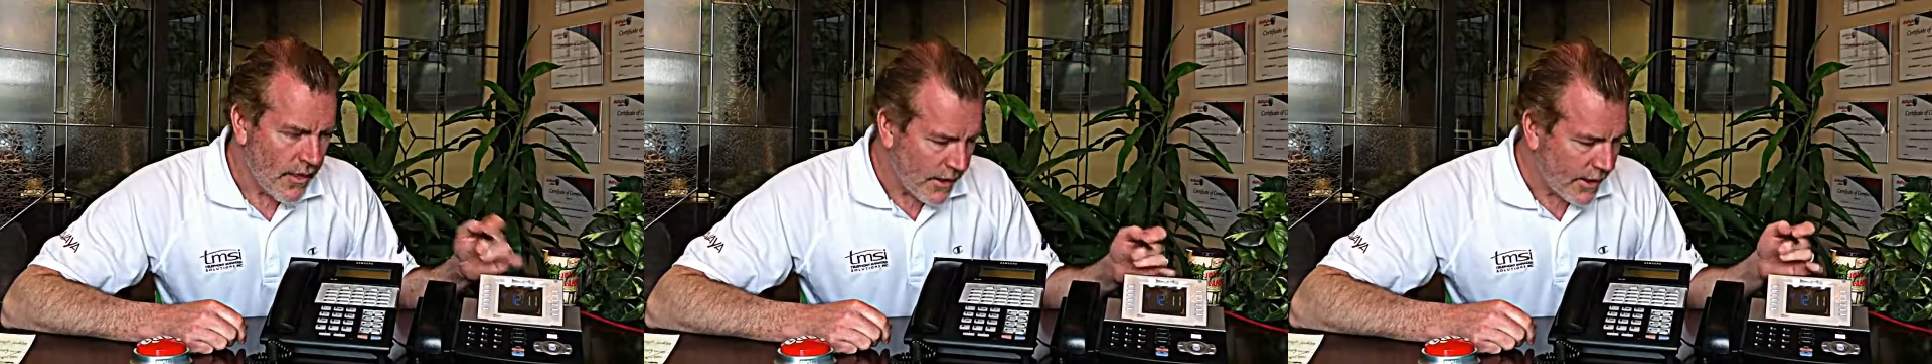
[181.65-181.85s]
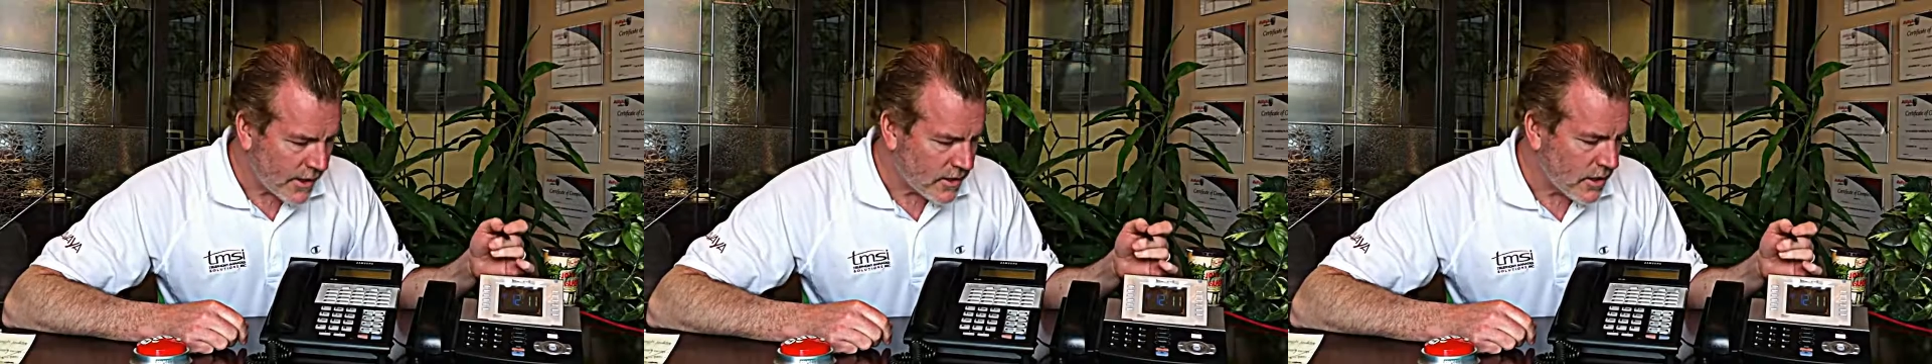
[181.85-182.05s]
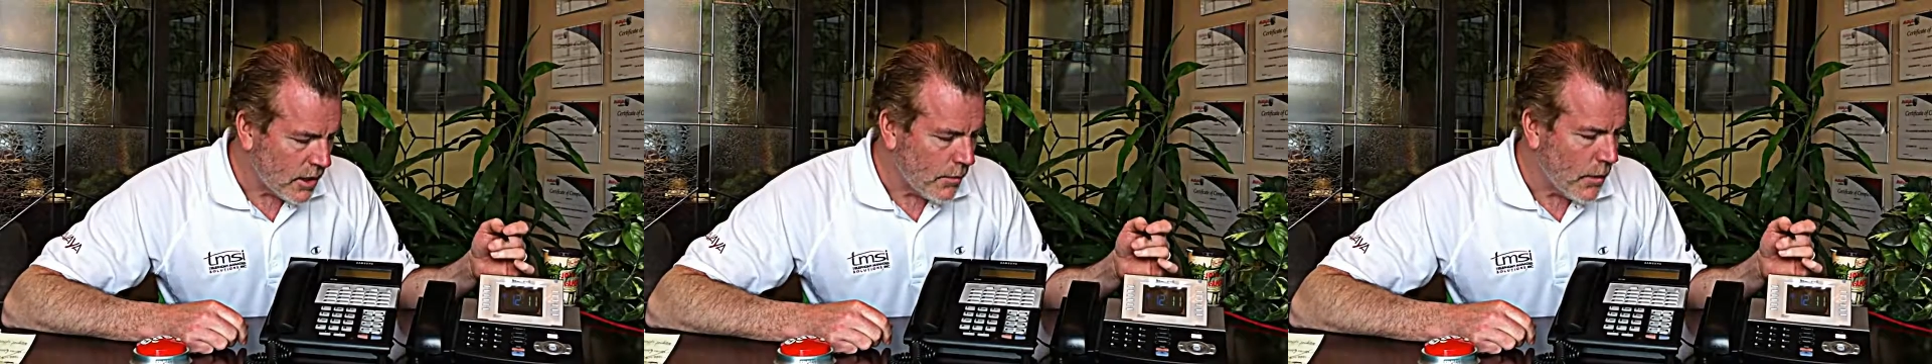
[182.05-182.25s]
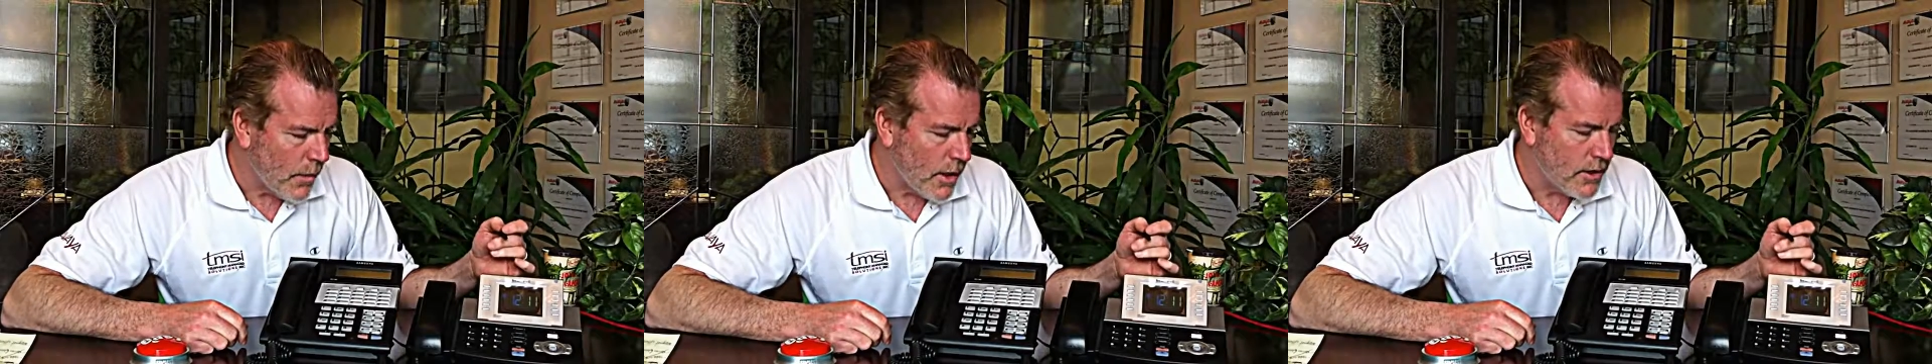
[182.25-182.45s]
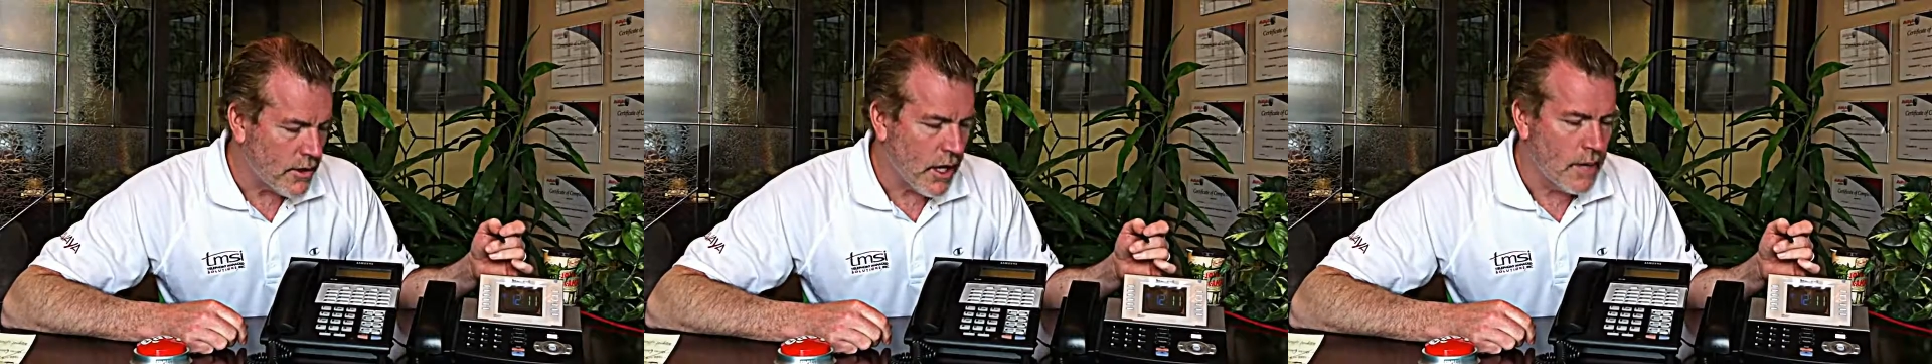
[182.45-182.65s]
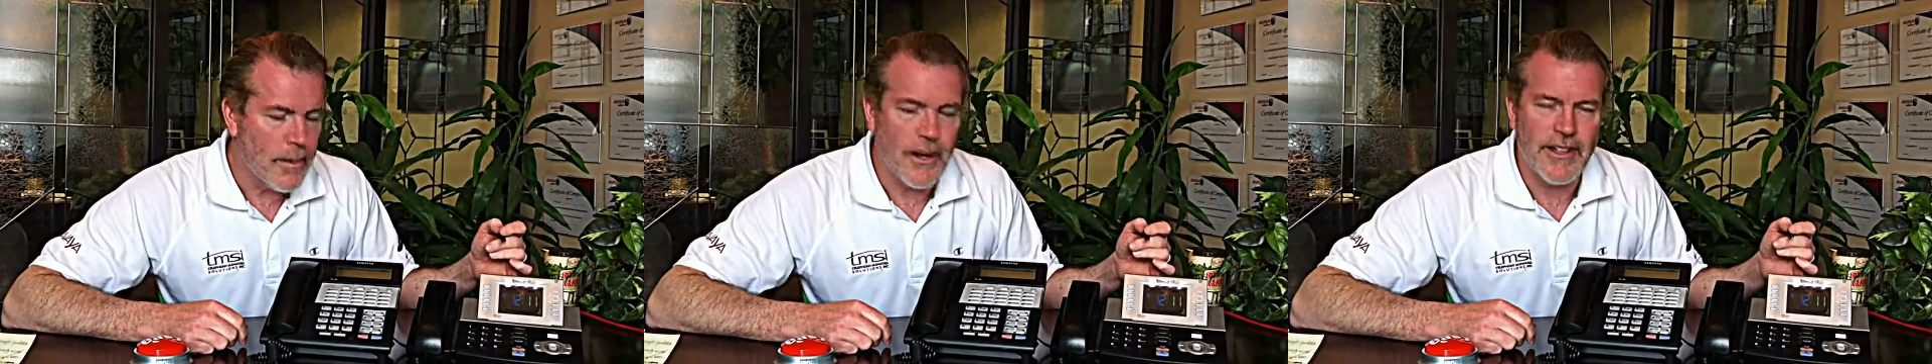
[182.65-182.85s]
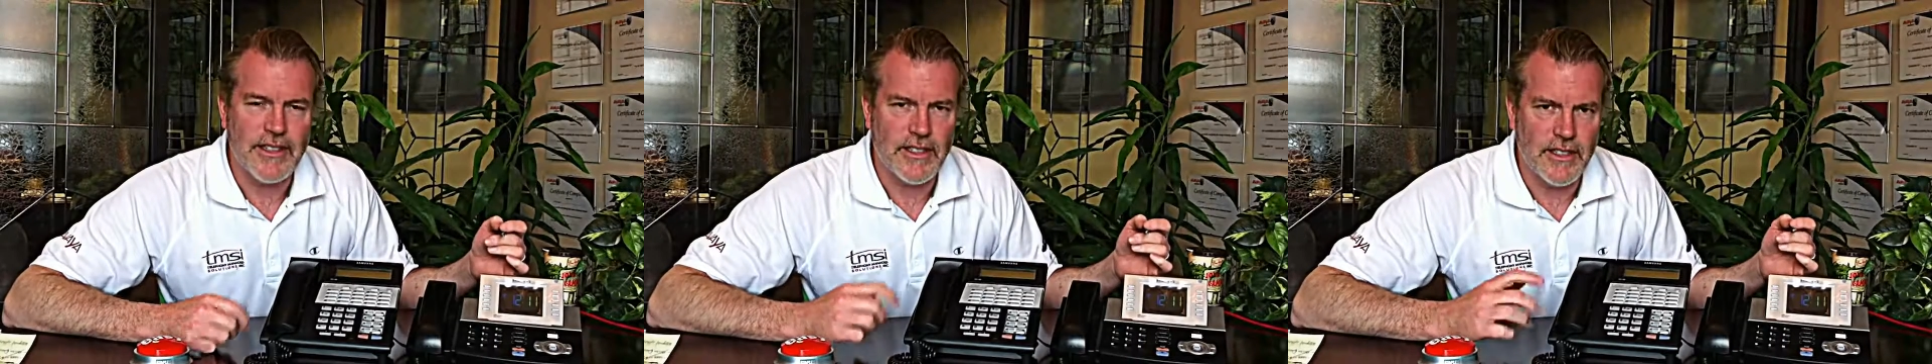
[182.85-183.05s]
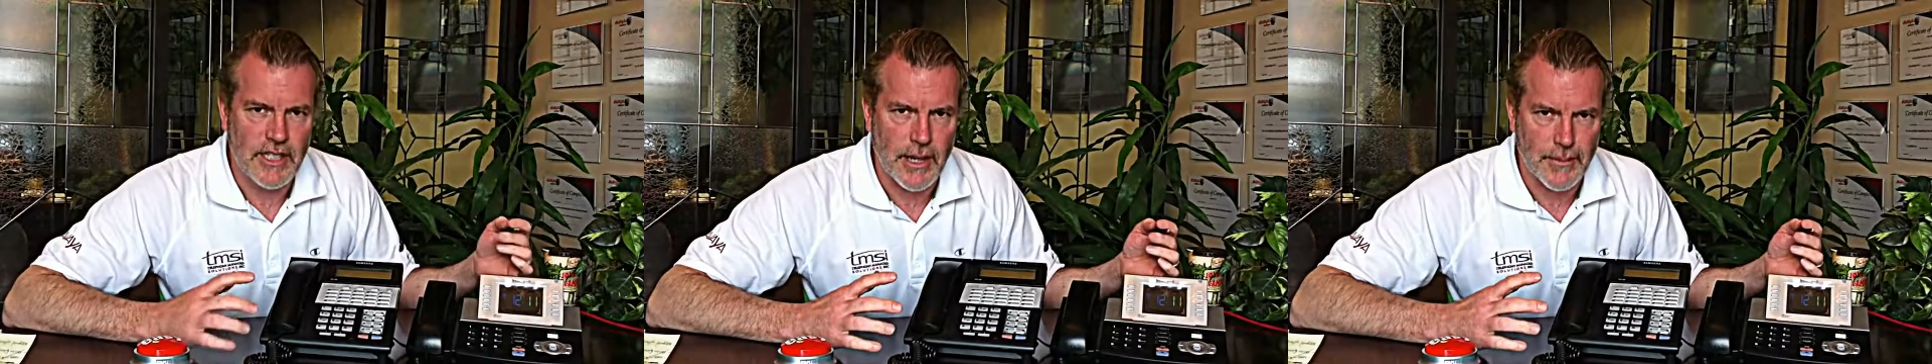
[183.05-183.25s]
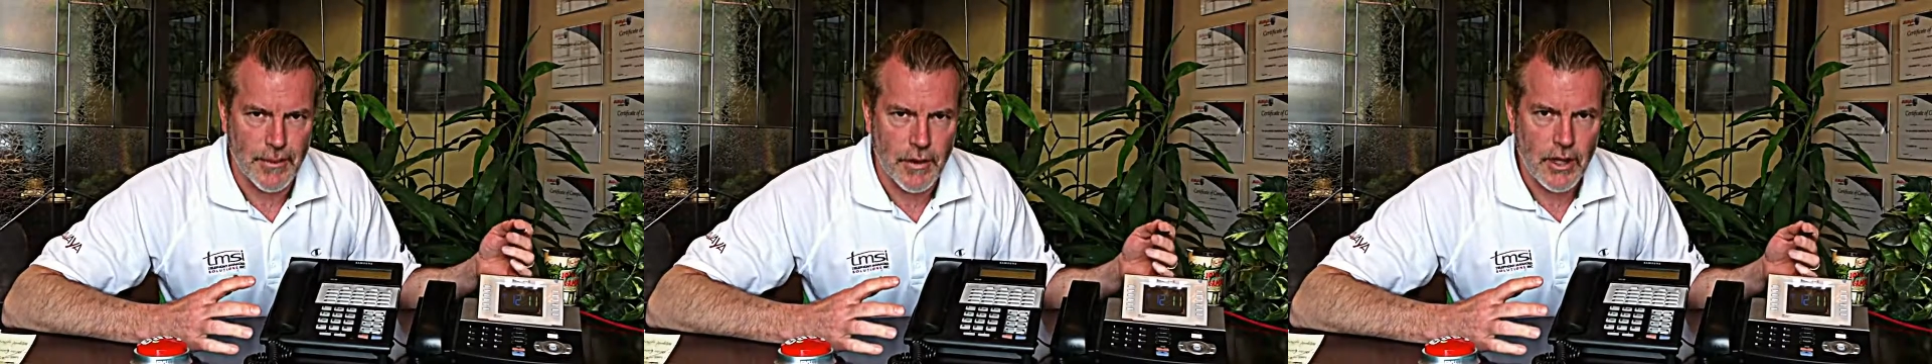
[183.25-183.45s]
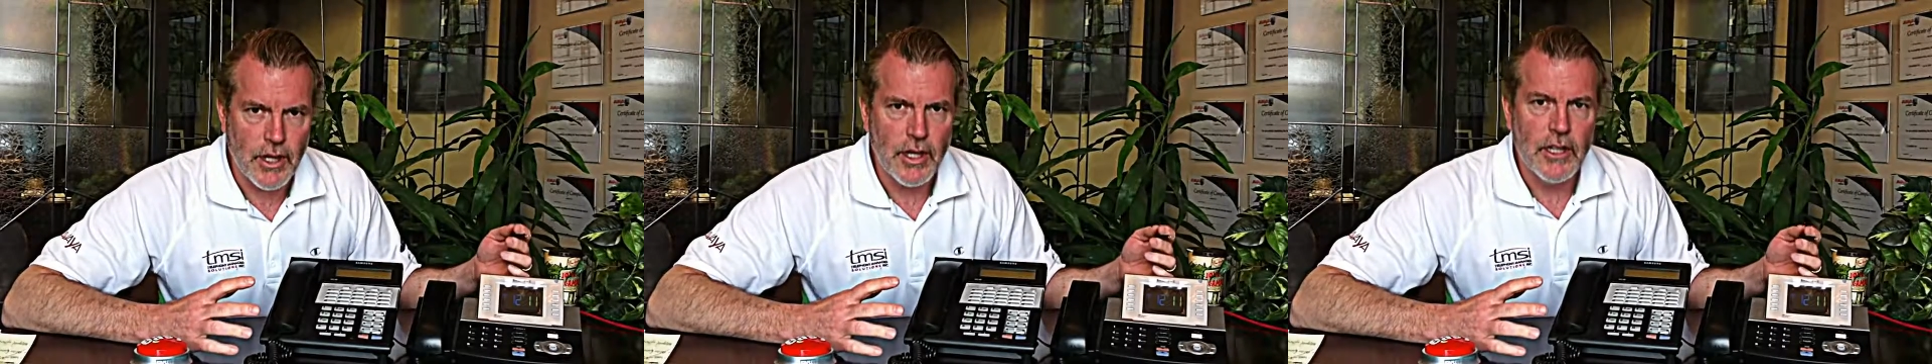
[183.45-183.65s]
The next thing we want to talk about is
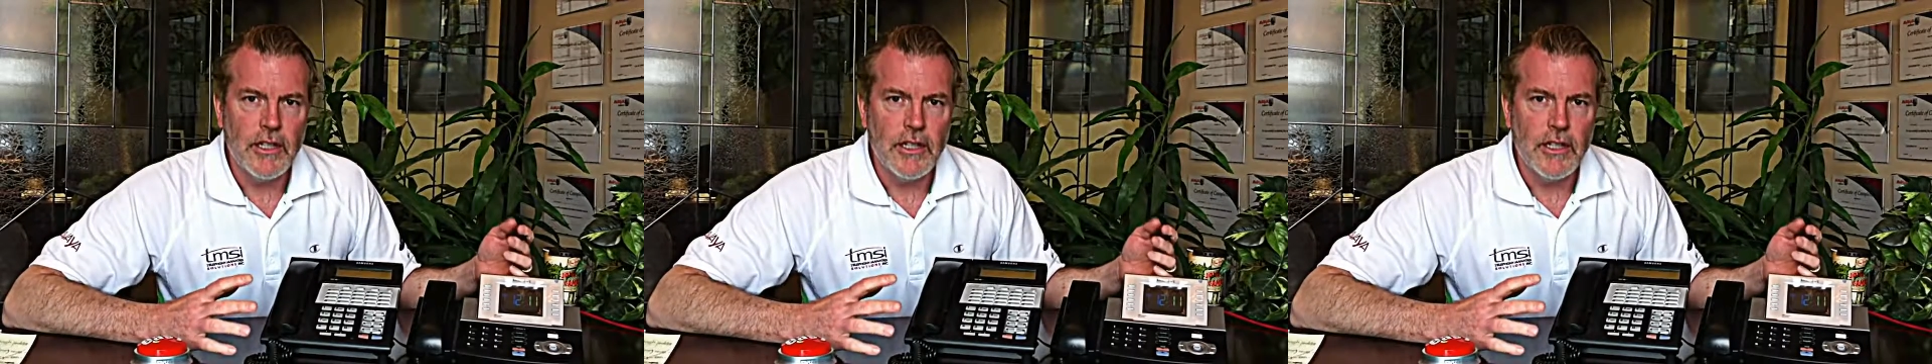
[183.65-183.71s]
SIP,